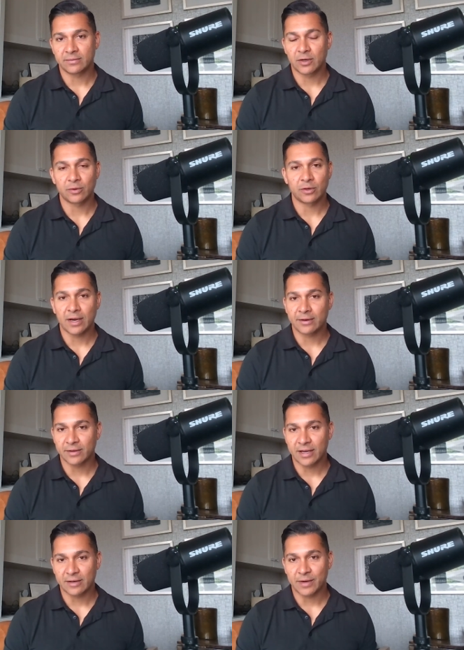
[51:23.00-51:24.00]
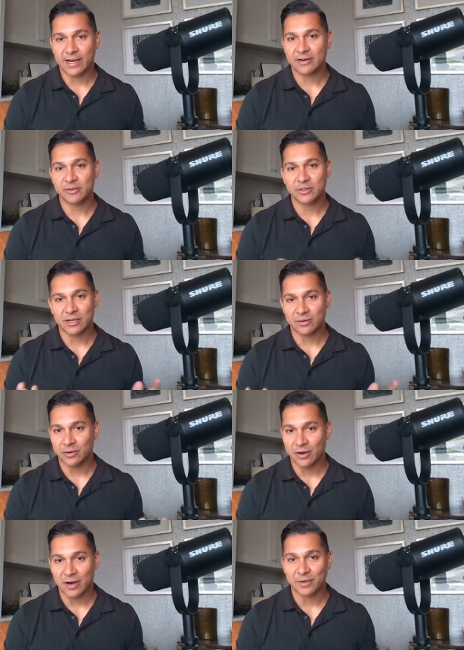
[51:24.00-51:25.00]
don't count my hours. I don't
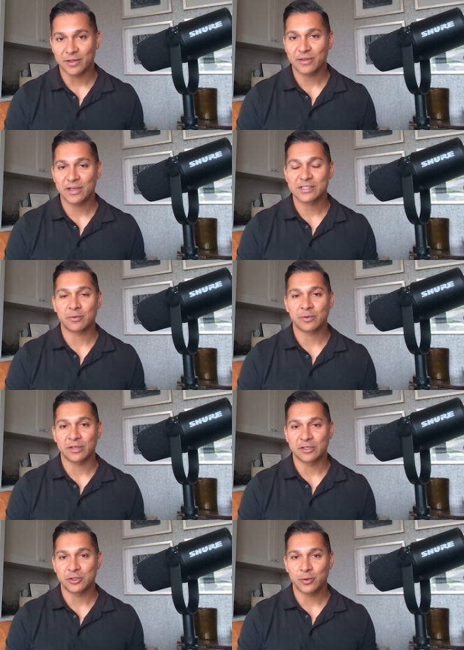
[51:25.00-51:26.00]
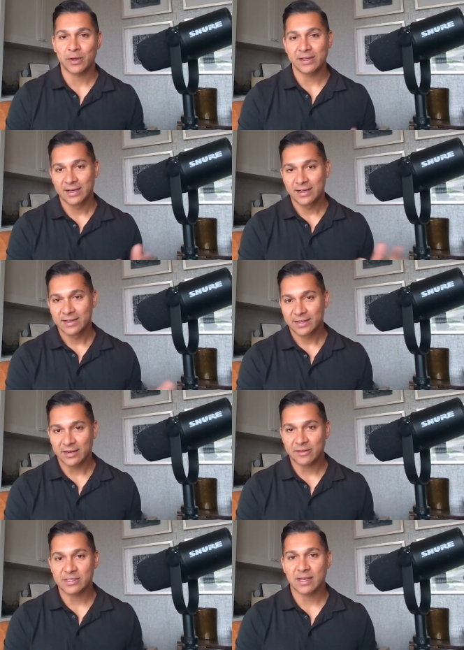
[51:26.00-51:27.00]
know how many things I really enjoy it. Yet
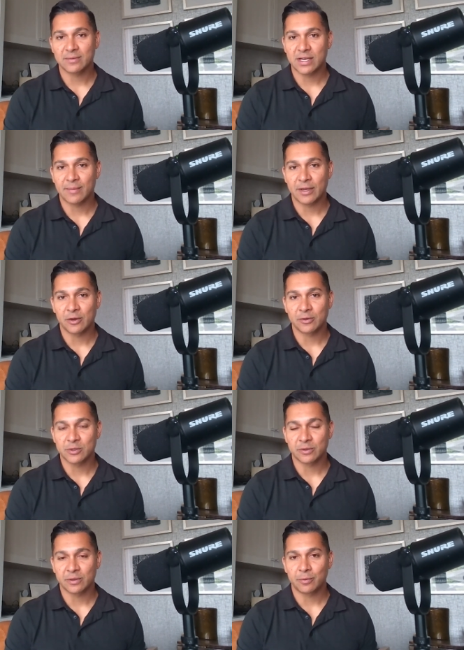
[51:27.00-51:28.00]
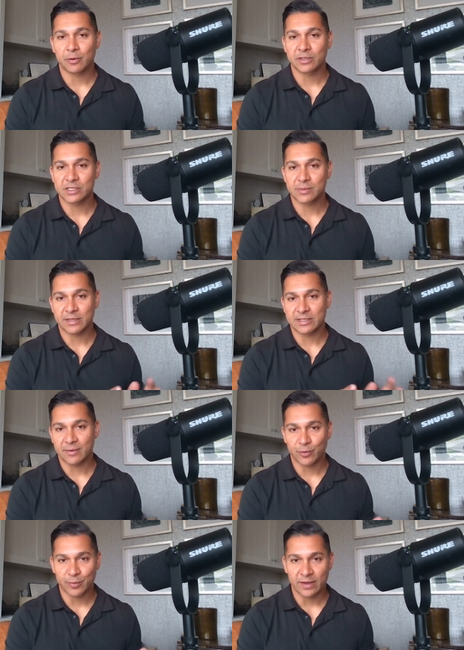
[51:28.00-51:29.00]
at the same time, I know it's really important to spend
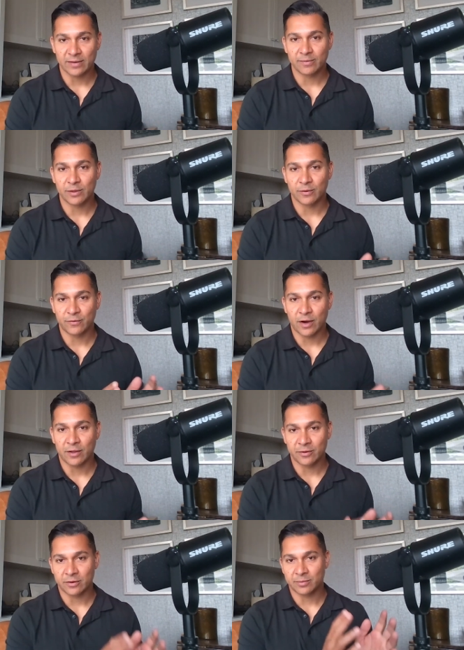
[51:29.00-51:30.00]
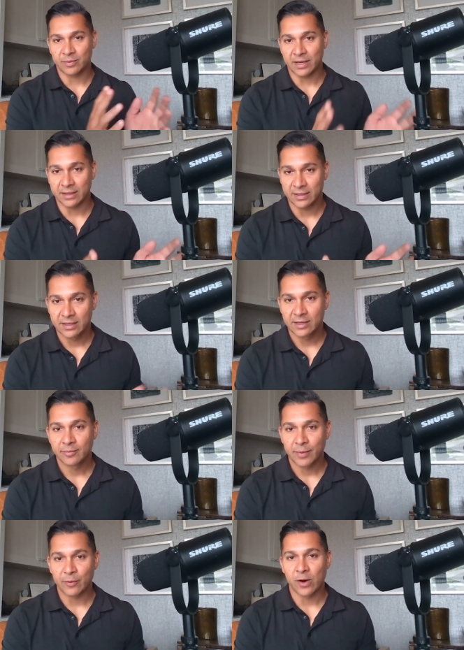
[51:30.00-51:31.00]
time with my, father,
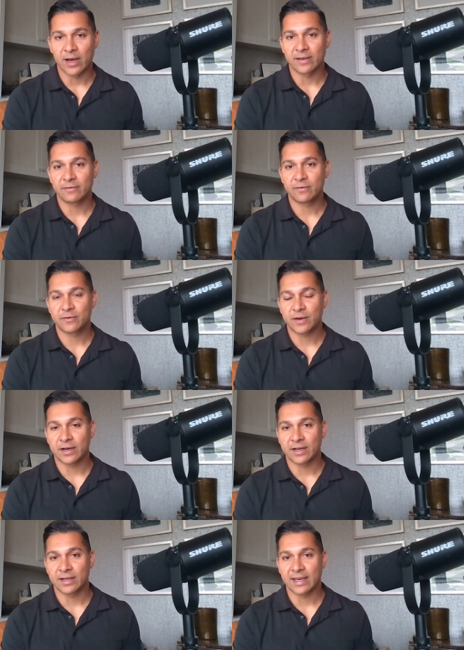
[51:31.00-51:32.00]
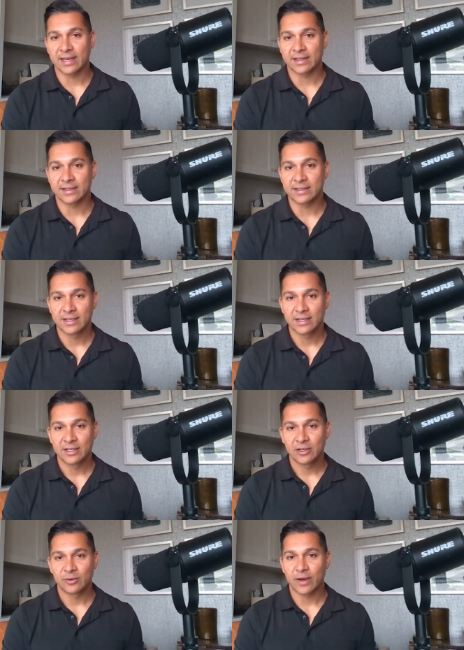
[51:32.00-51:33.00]
my wife, and
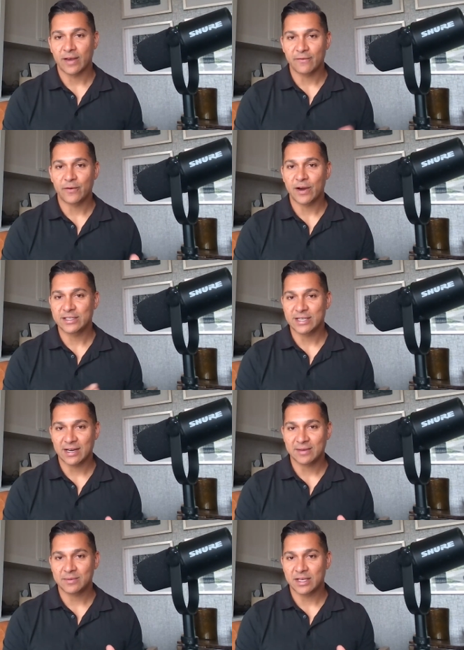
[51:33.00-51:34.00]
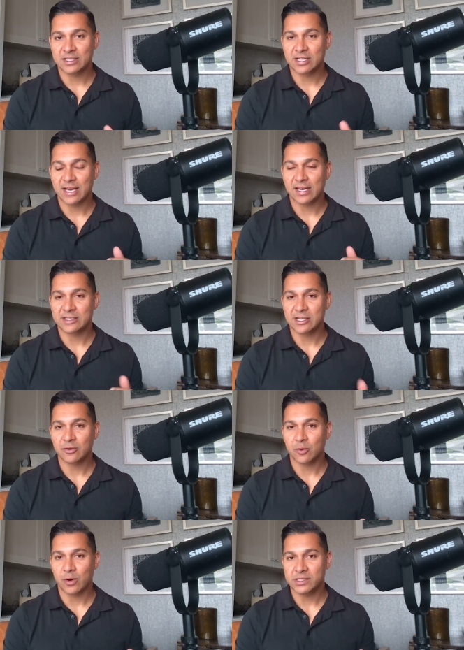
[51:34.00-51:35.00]
I find time. It's not
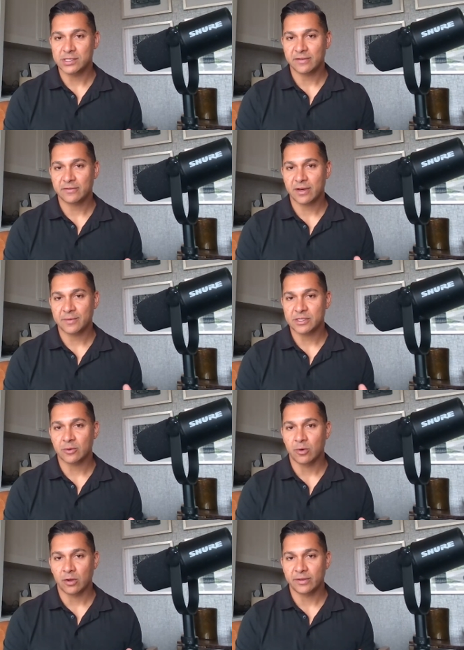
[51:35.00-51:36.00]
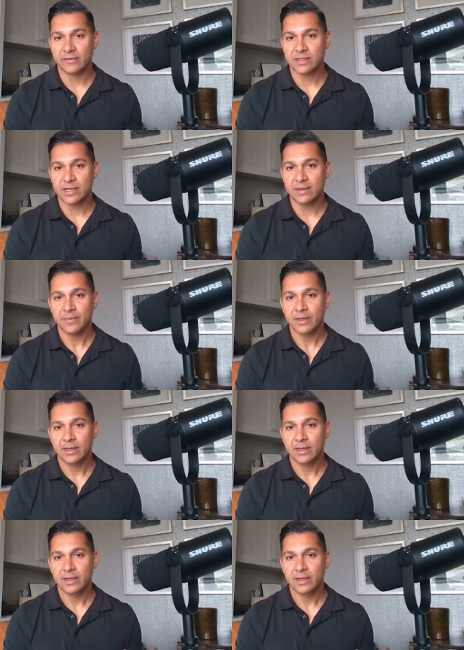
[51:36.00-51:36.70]
the quantity of time; it's the quality of time.